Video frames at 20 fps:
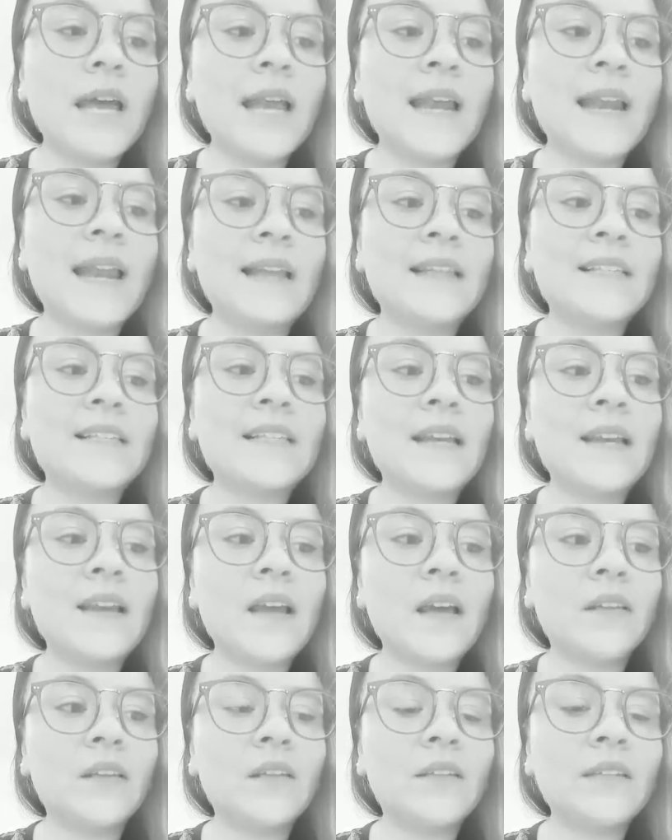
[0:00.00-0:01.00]
That is a
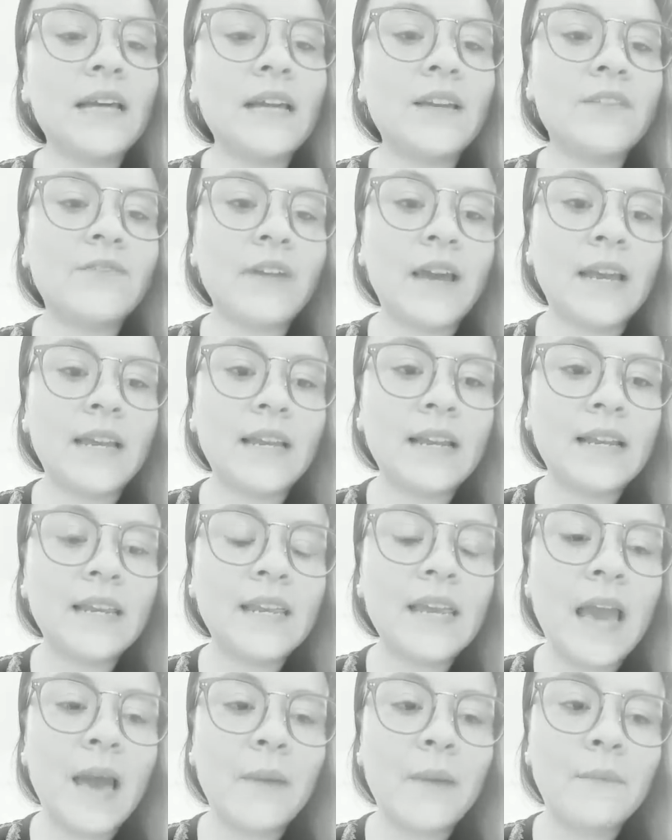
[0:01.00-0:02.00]
nodule, and
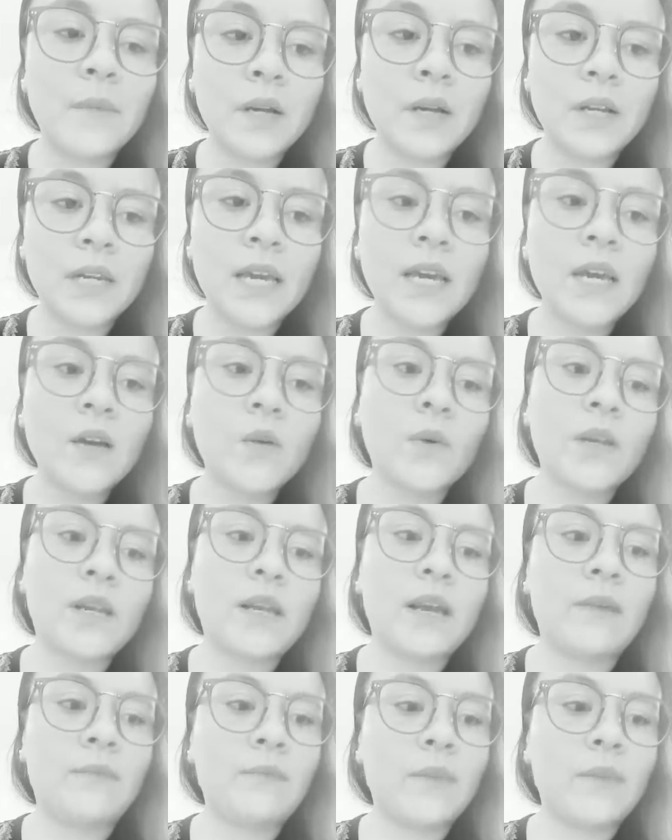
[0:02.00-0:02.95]
finally a bulla with a